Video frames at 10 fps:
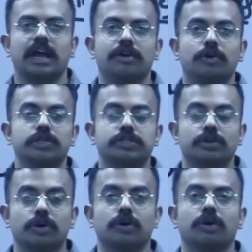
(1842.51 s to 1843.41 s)
and
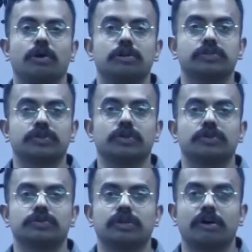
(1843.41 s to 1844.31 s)
also
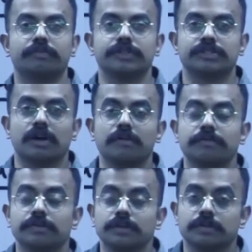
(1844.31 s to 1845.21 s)
to the office of
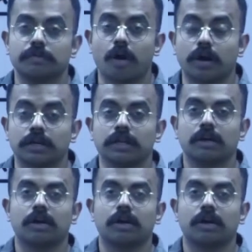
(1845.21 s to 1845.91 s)
what?